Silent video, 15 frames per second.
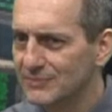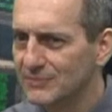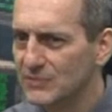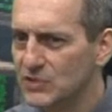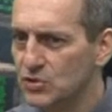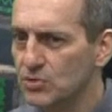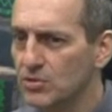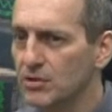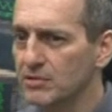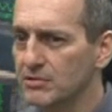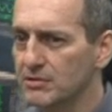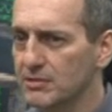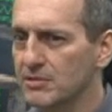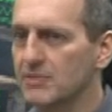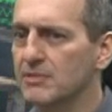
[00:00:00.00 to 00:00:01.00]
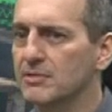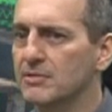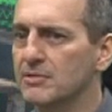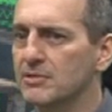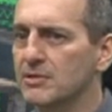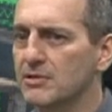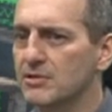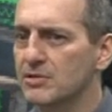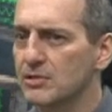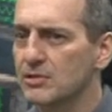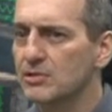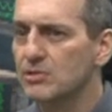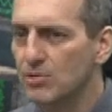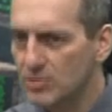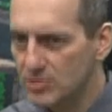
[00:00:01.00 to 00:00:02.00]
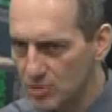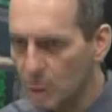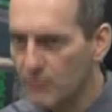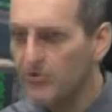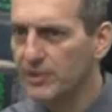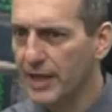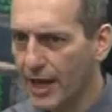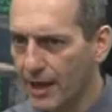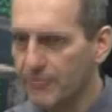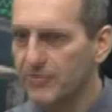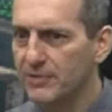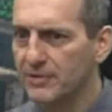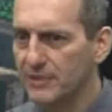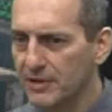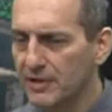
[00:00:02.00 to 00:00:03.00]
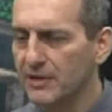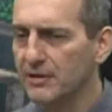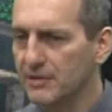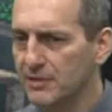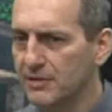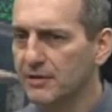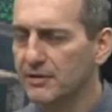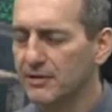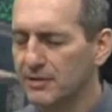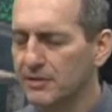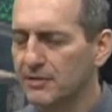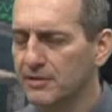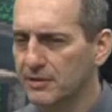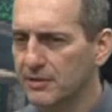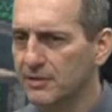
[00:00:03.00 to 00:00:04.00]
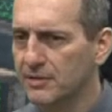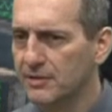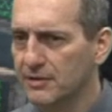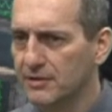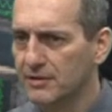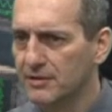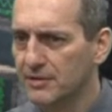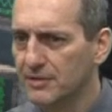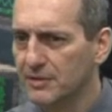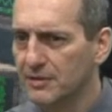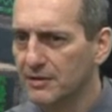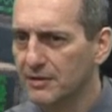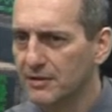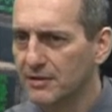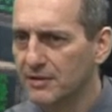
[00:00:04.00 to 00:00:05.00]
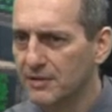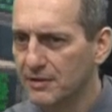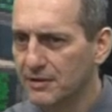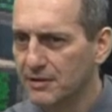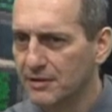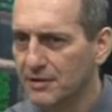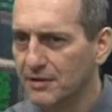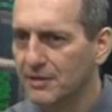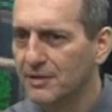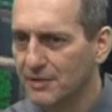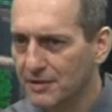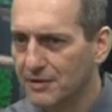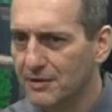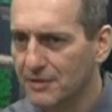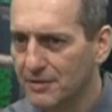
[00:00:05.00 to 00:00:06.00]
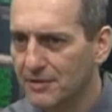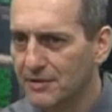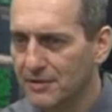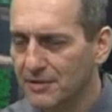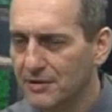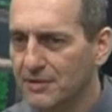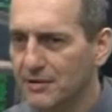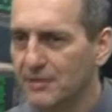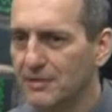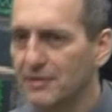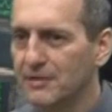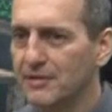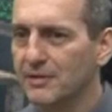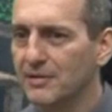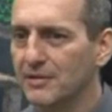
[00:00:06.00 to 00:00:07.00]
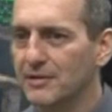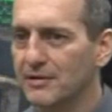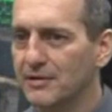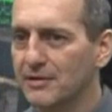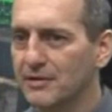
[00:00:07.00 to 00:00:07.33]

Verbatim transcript: Sure. Yeah. There's overlap. Yeah. So. Can you explain more clear when I what